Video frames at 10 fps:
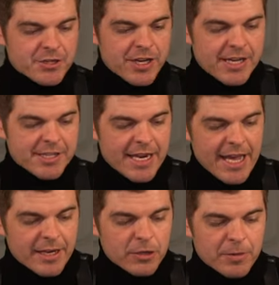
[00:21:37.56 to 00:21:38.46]
You guys can
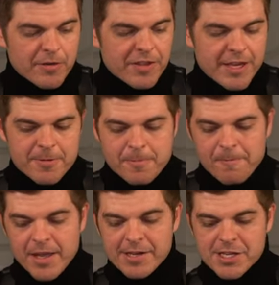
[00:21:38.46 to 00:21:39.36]
add a little bit of the
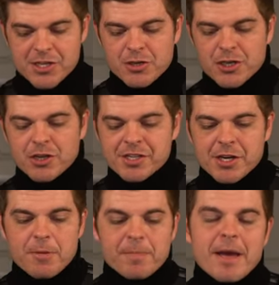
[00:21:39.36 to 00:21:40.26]
additional sugar
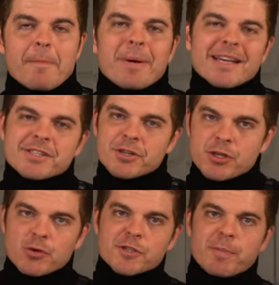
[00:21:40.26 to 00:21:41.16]
syrup based on
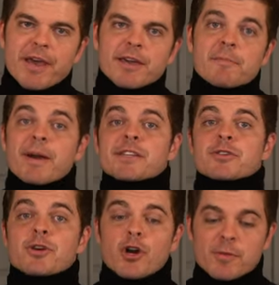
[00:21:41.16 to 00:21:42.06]
your spec, based
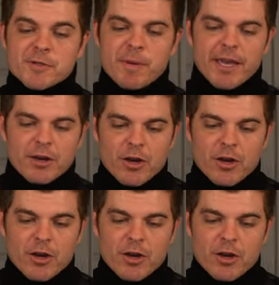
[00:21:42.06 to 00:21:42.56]
on your home spec at